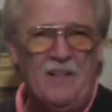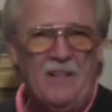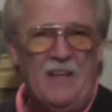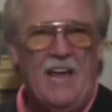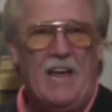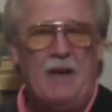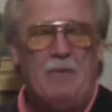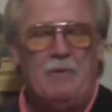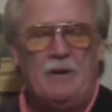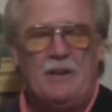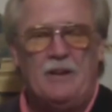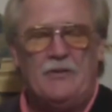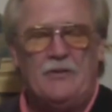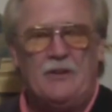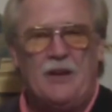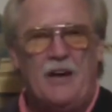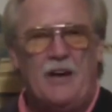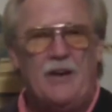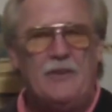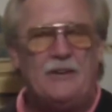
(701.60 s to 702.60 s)
And when he
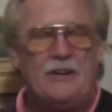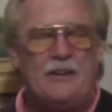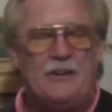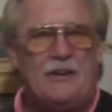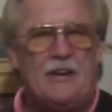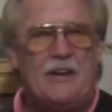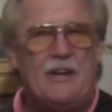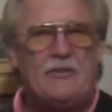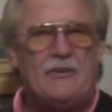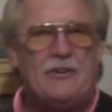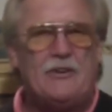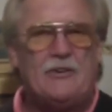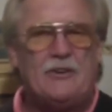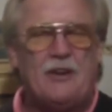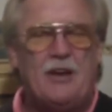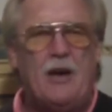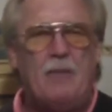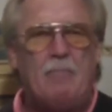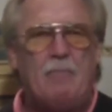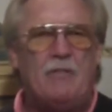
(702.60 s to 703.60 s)
does, he tenses
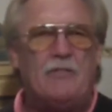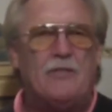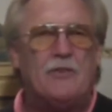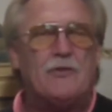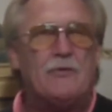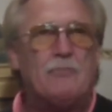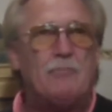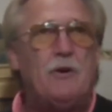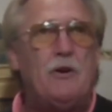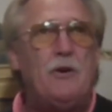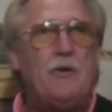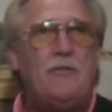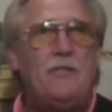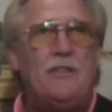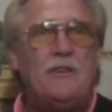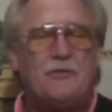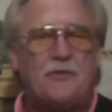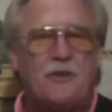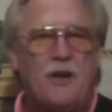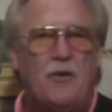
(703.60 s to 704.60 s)
up and the
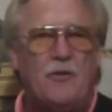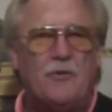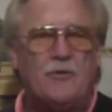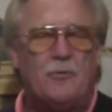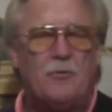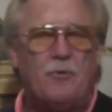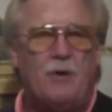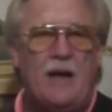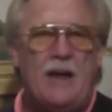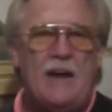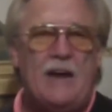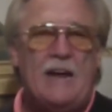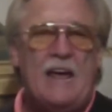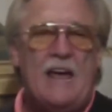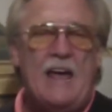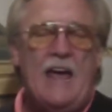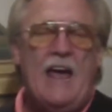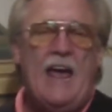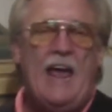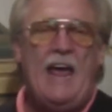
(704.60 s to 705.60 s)
smoothness goes away
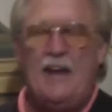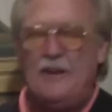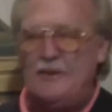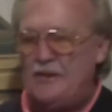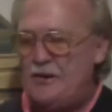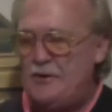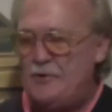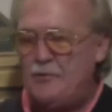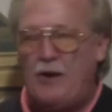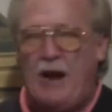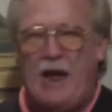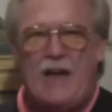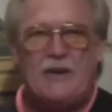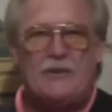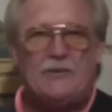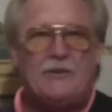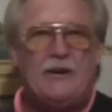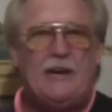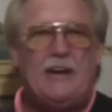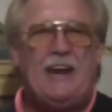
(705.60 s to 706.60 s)
as he
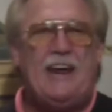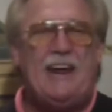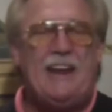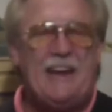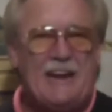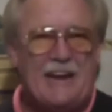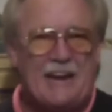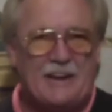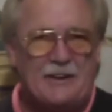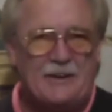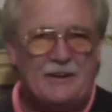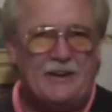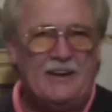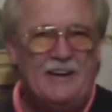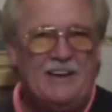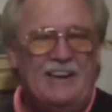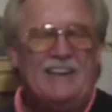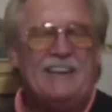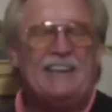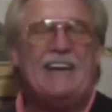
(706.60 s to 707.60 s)
tries to hit.
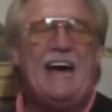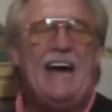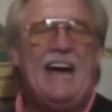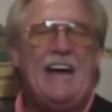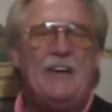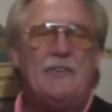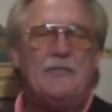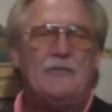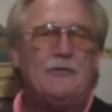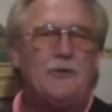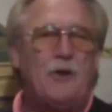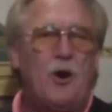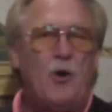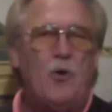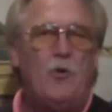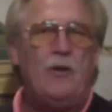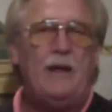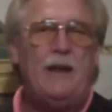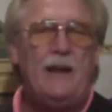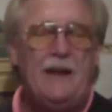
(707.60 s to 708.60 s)
Guys,
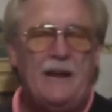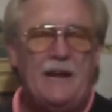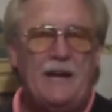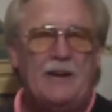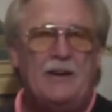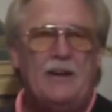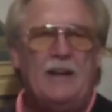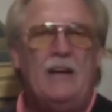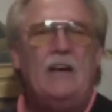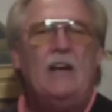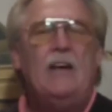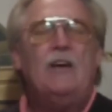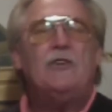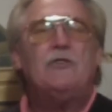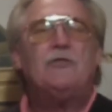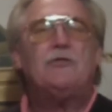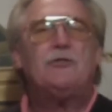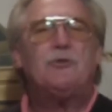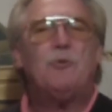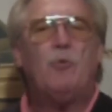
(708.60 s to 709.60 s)
don't hit.
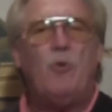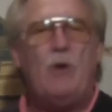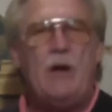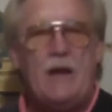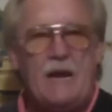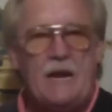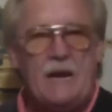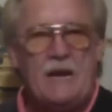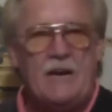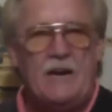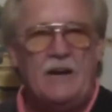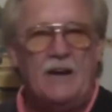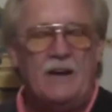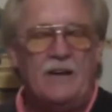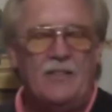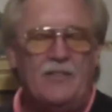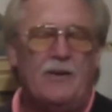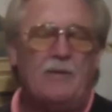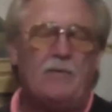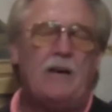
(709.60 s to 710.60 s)
Swing.
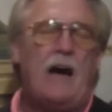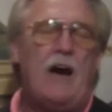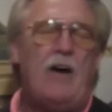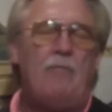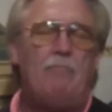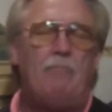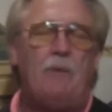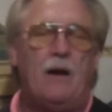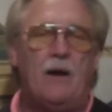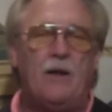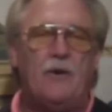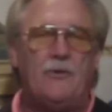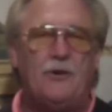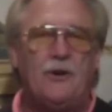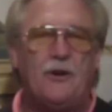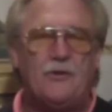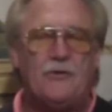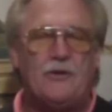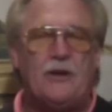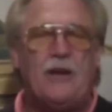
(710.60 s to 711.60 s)
The golf ball is
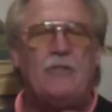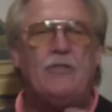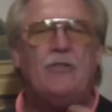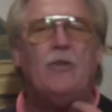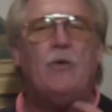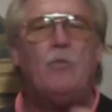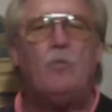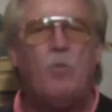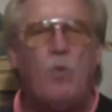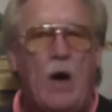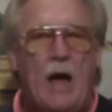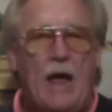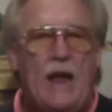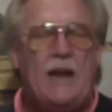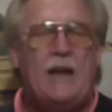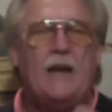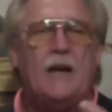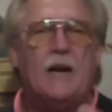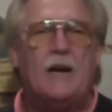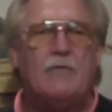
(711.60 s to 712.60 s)
just in the
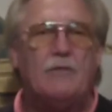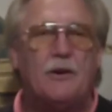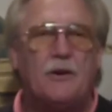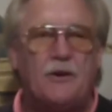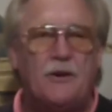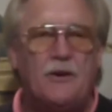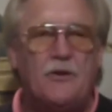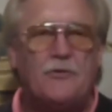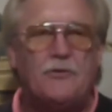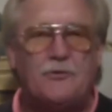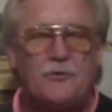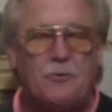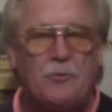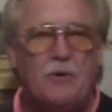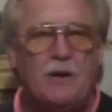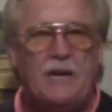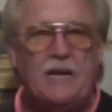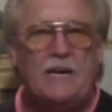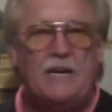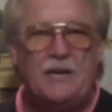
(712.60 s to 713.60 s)
way of a good
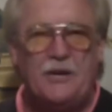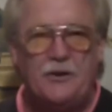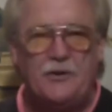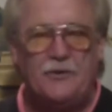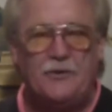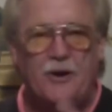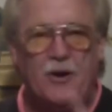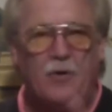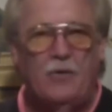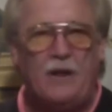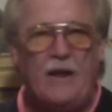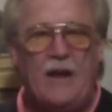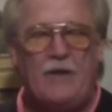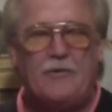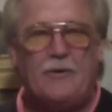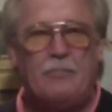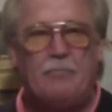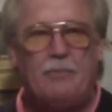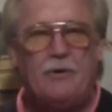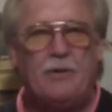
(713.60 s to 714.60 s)
swing. You don't
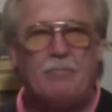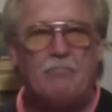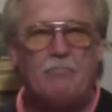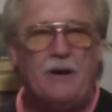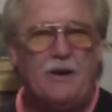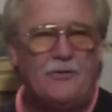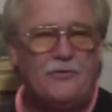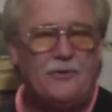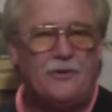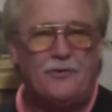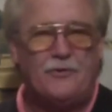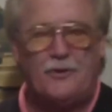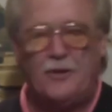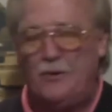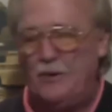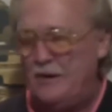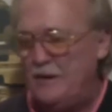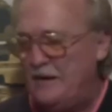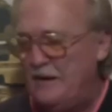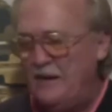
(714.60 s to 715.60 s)
have to put muscle
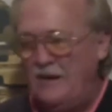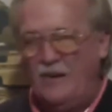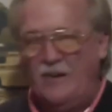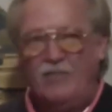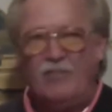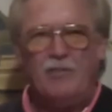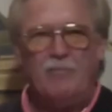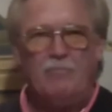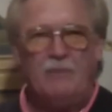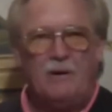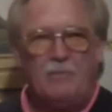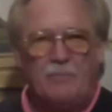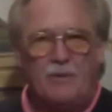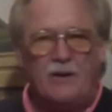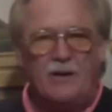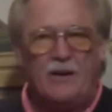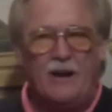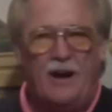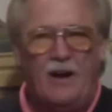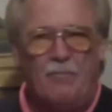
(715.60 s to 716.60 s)
to it.
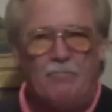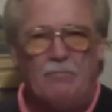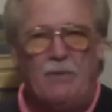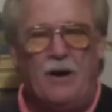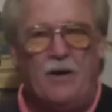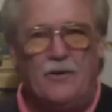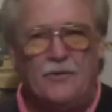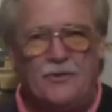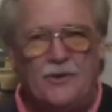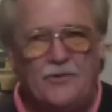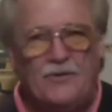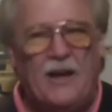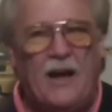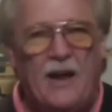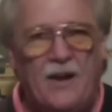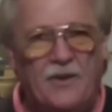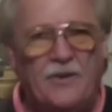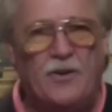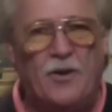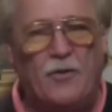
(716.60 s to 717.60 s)
Remember, a golf ball is
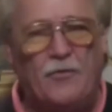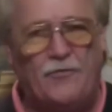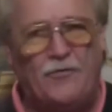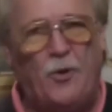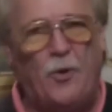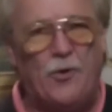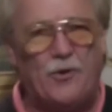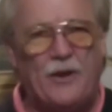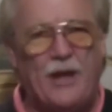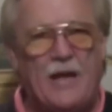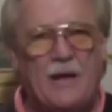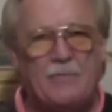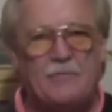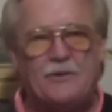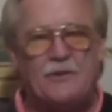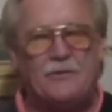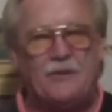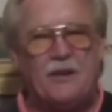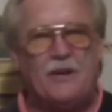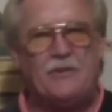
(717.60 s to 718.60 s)
designed to go 4
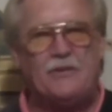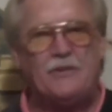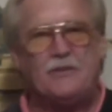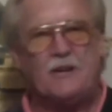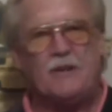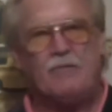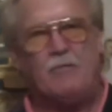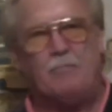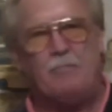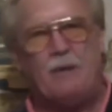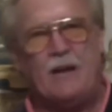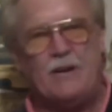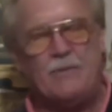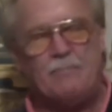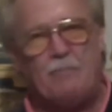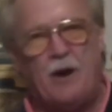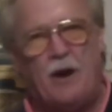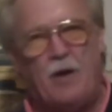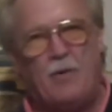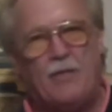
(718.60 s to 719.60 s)
times the distance of a
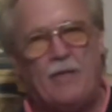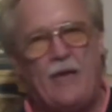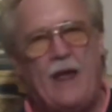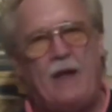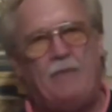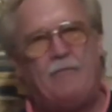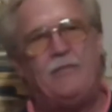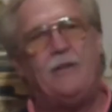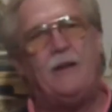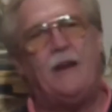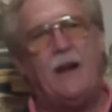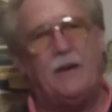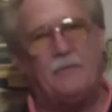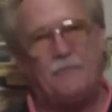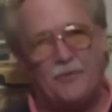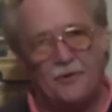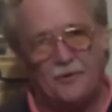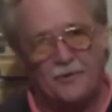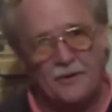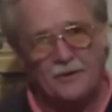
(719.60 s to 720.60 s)
baseball with half the
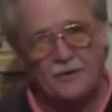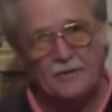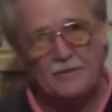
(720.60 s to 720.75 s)
effort.